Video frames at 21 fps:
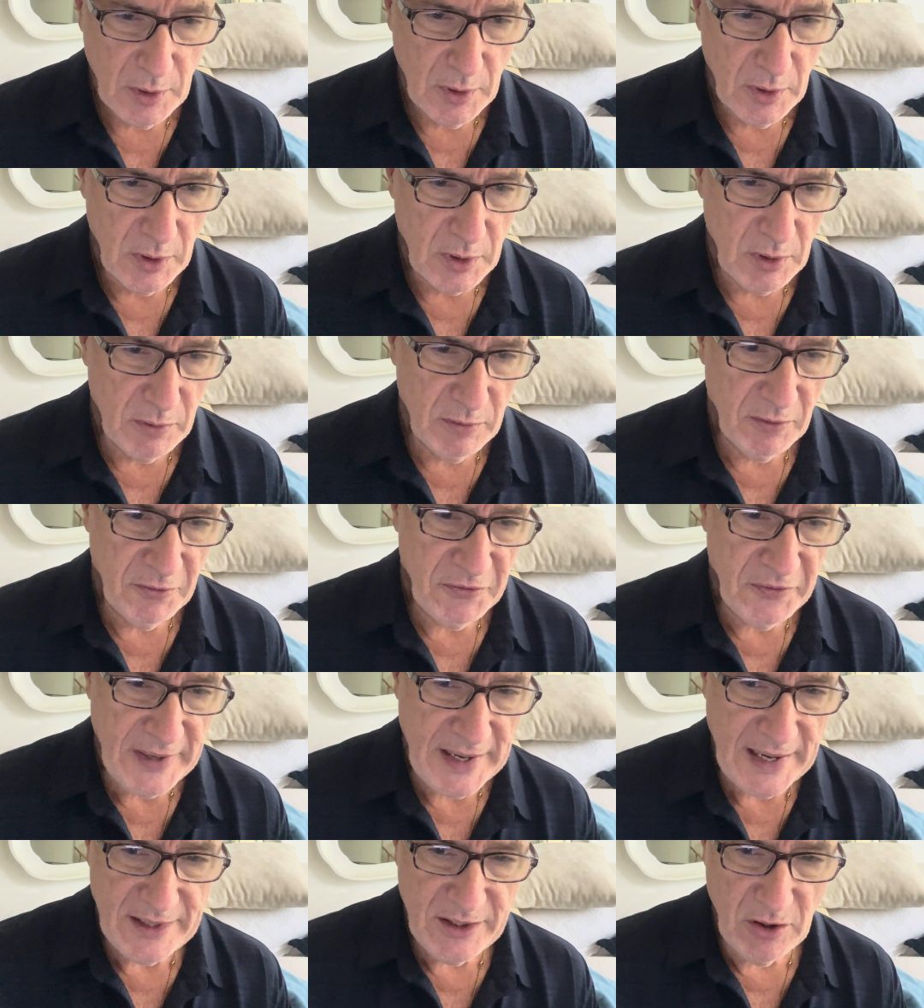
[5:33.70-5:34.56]
You will
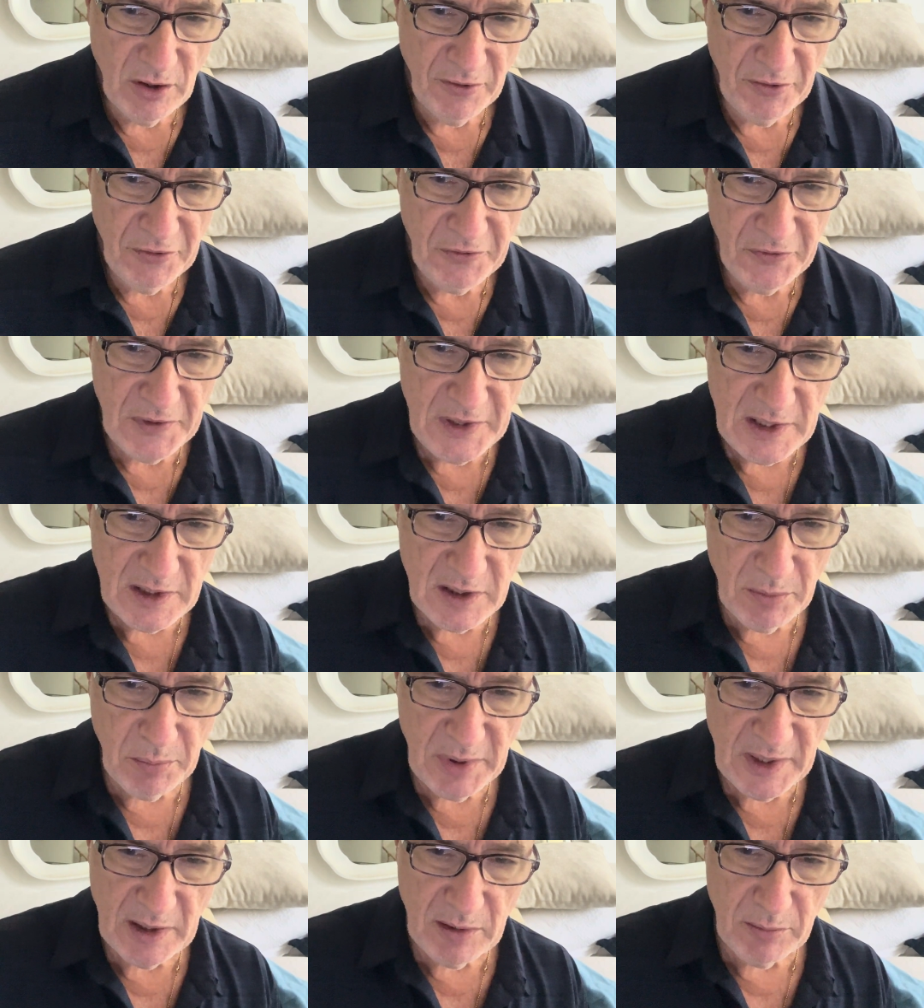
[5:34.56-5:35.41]
find your feet
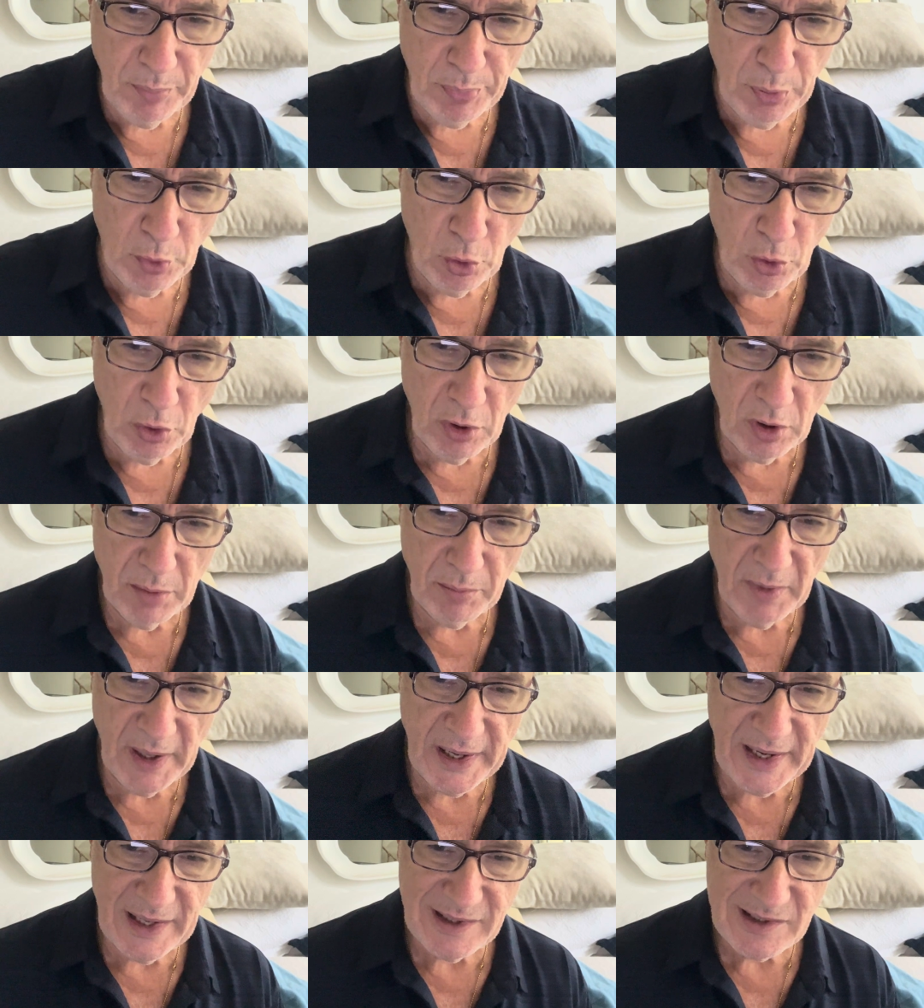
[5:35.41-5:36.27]
being pulled
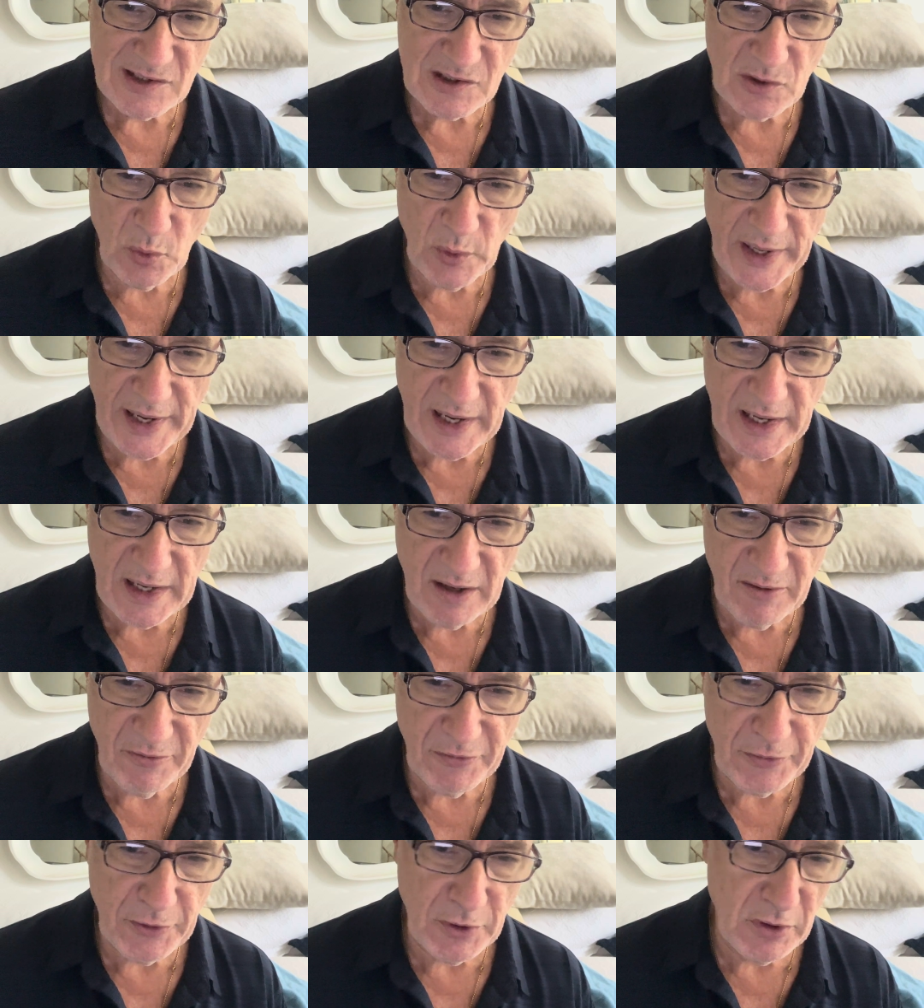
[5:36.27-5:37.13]
miles away in
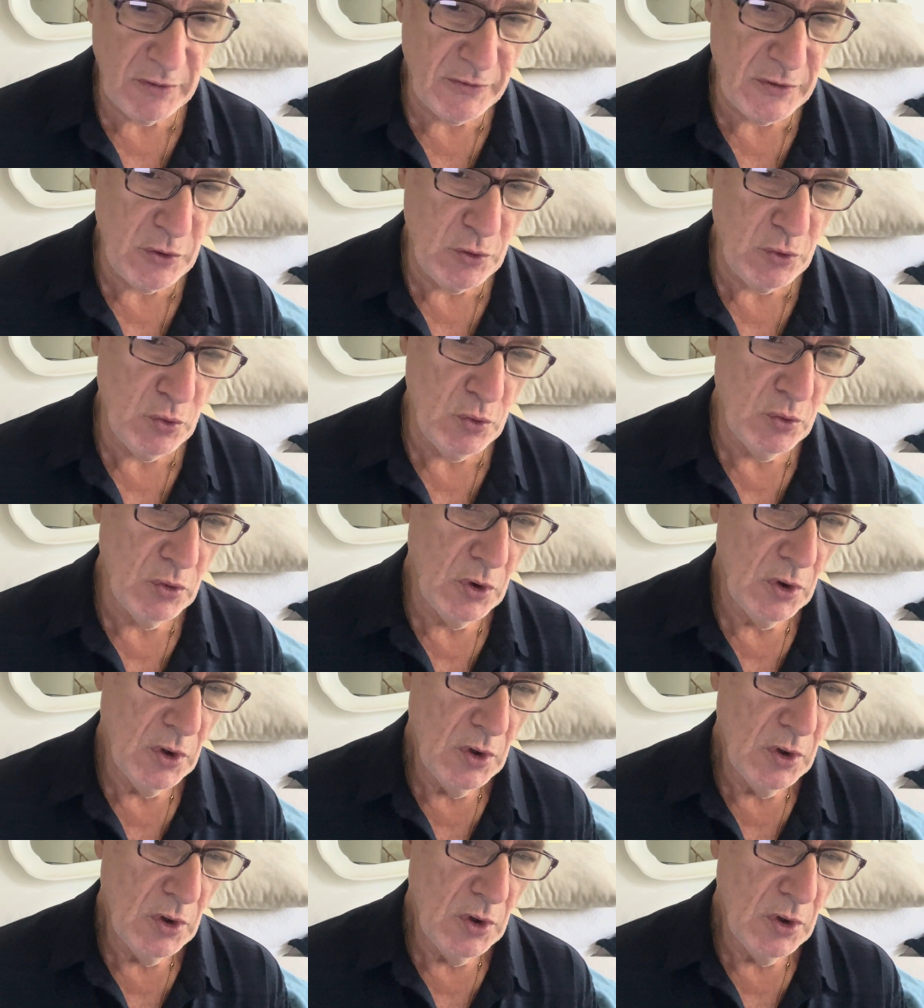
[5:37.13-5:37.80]
front of you